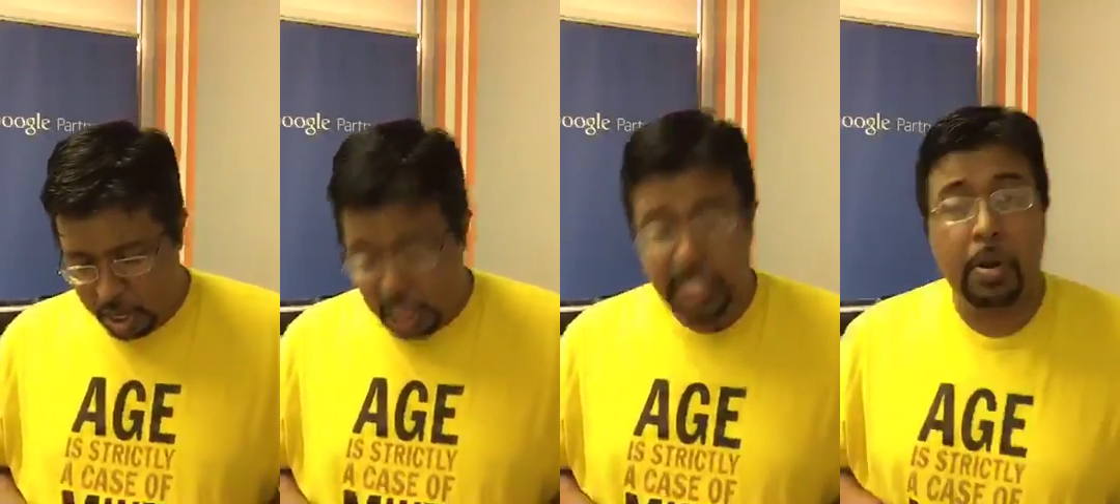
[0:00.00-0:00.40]

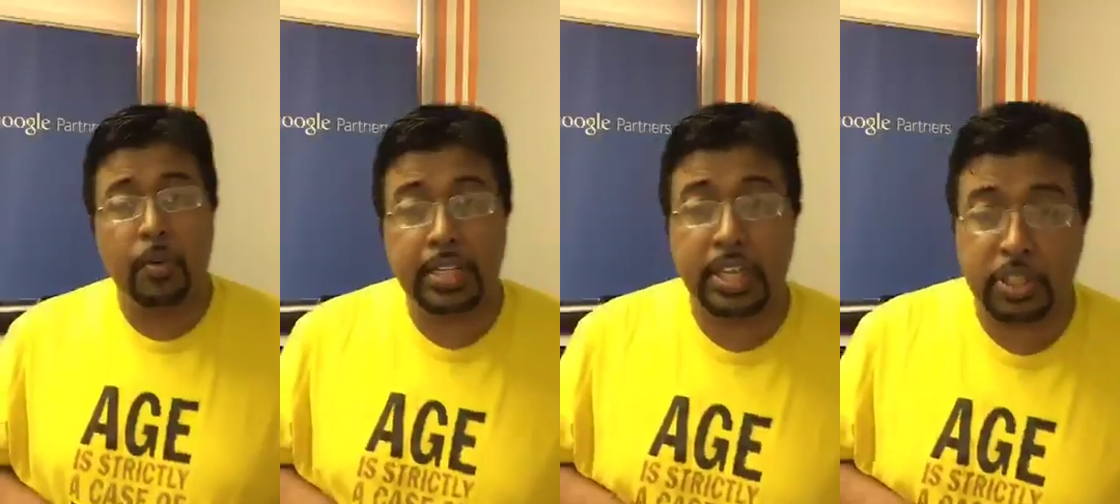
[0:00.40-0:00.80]
Yes, my
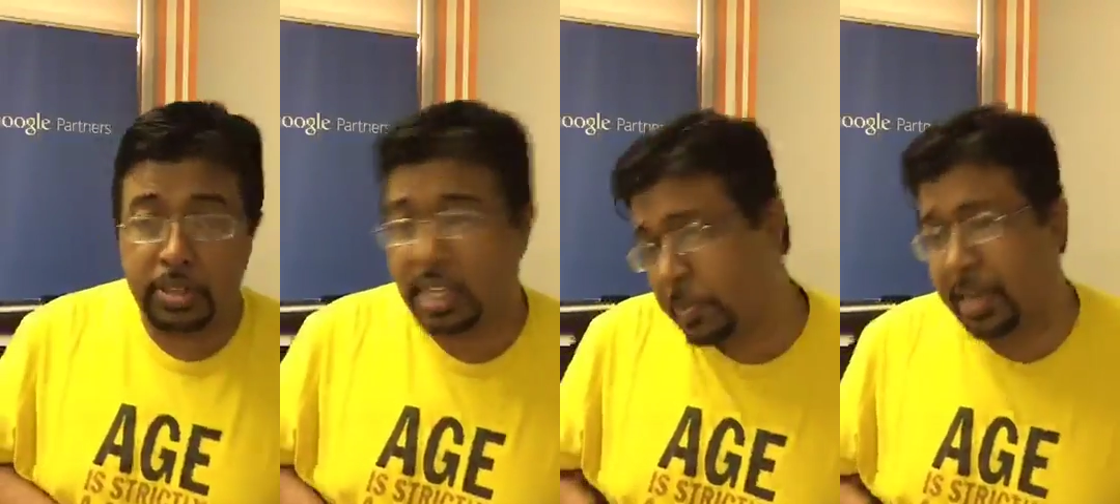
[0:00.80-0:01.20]
radar
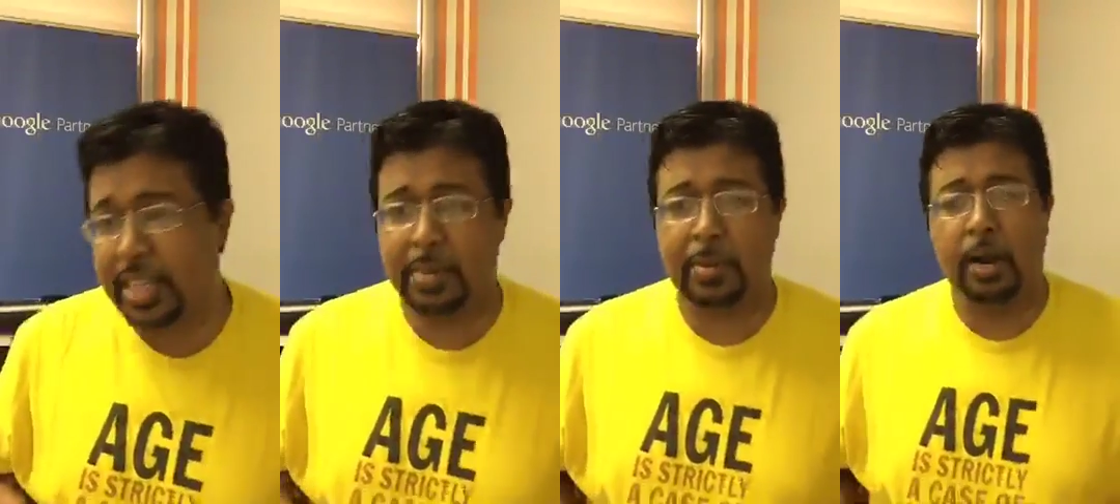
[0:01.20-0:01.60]
shows up
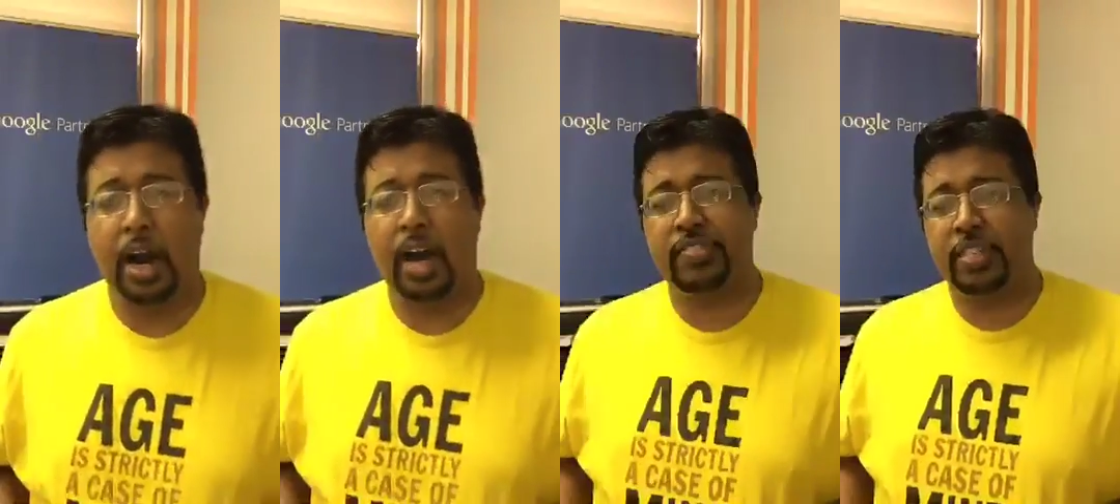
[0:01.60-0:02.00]
because I'm in my
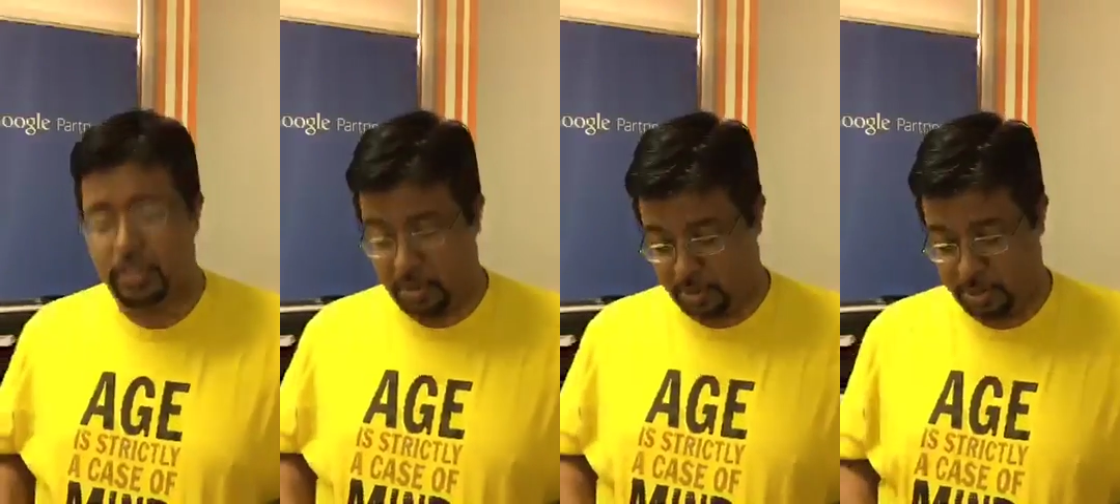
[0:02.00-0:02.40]

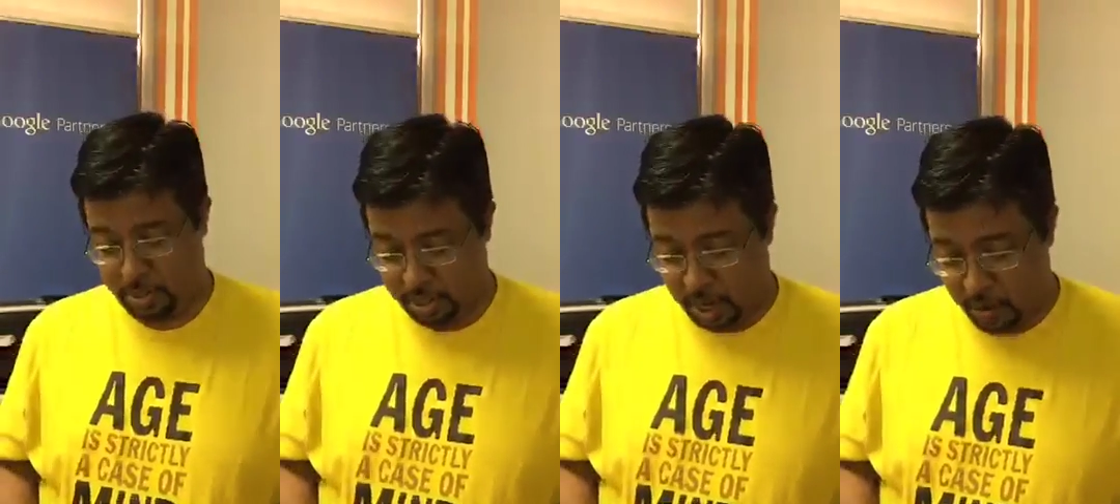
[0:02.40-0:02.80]
office.
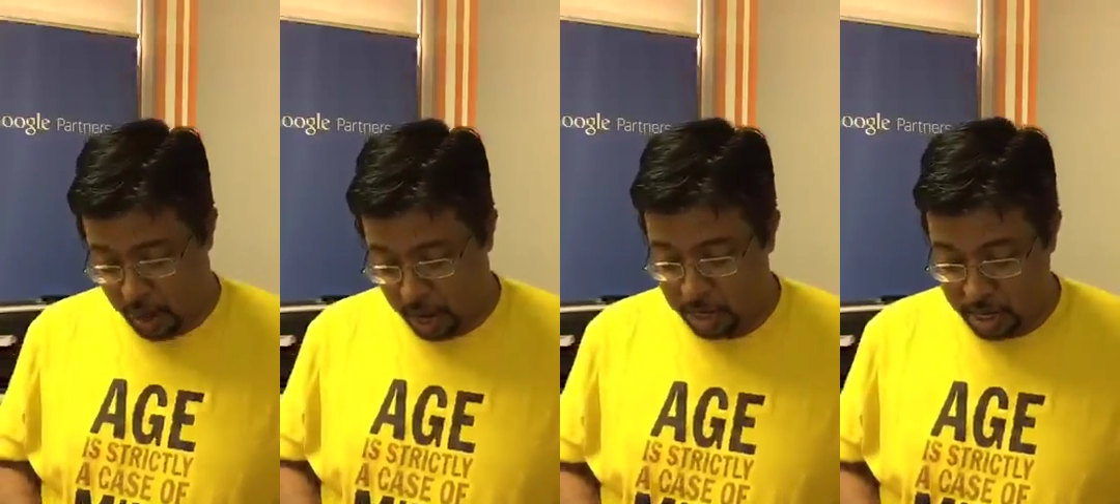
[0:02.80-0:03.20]
So
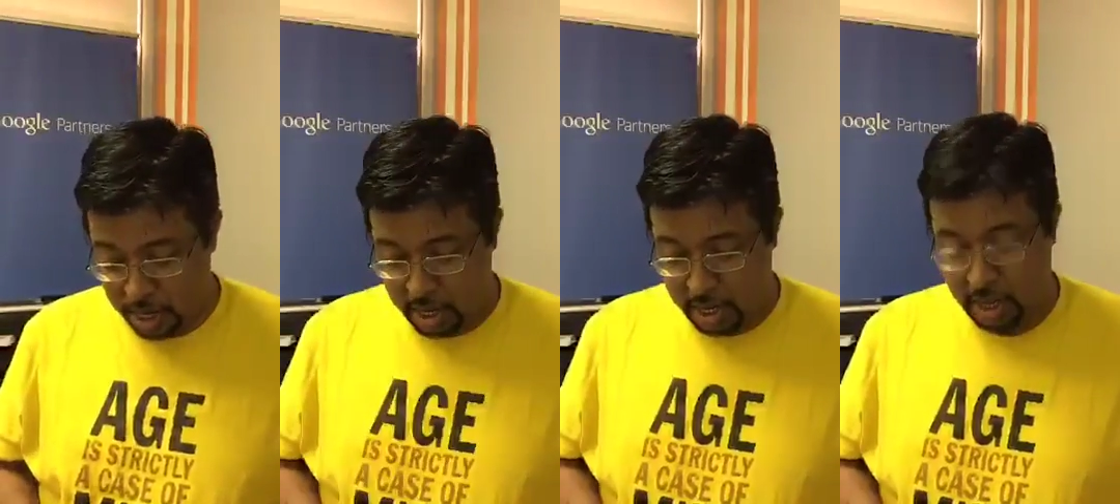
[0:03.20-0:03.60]
uh,
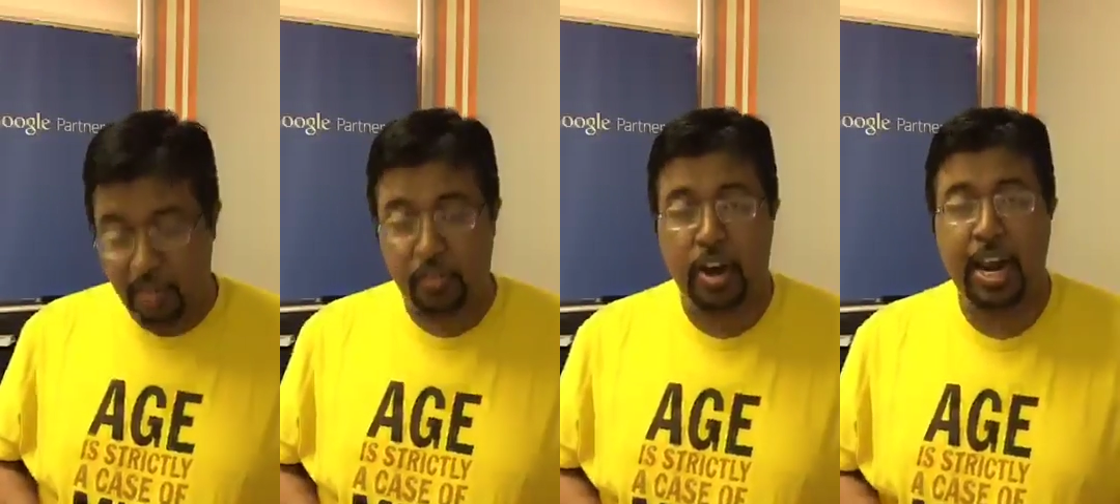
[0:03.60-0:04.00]

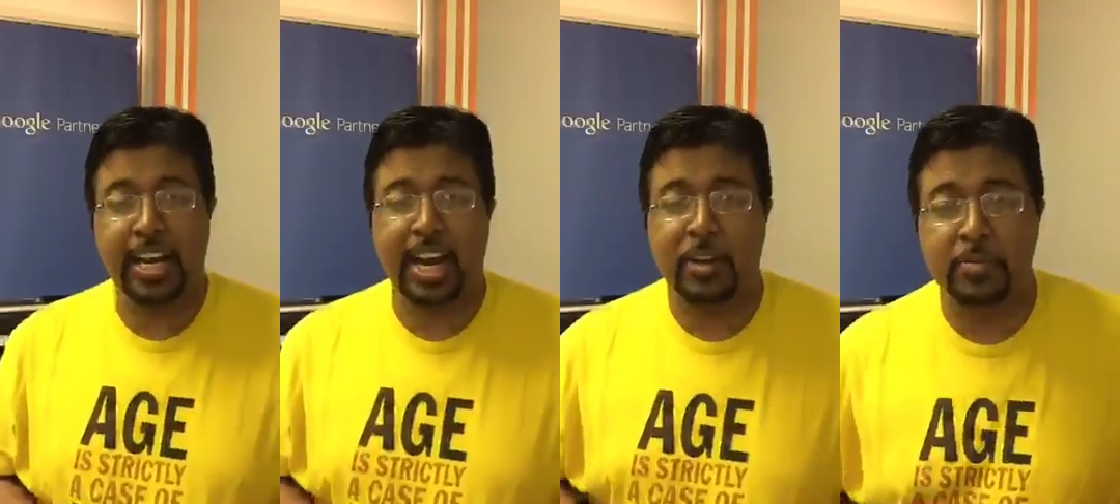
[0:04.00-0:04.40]
if you want to
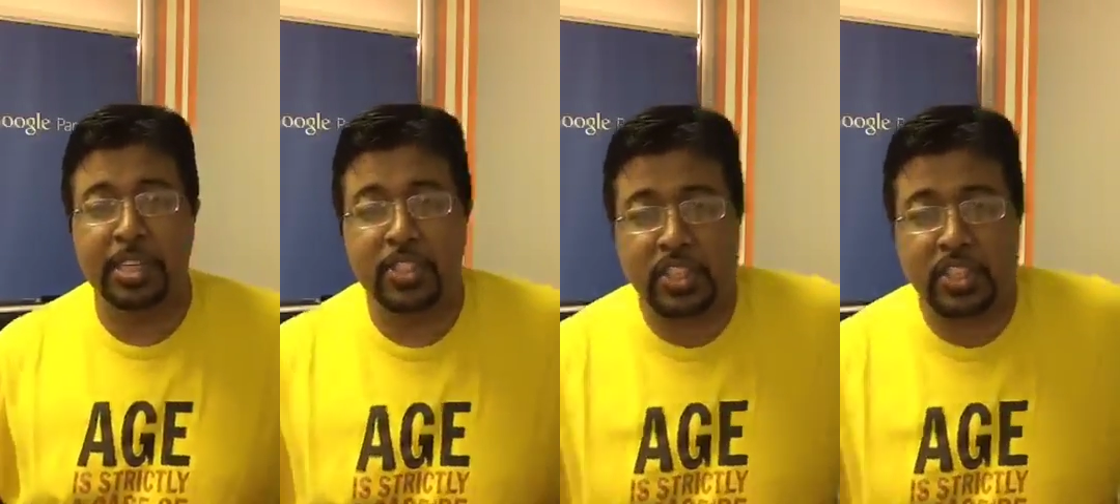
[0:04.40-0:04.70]
hang out with me,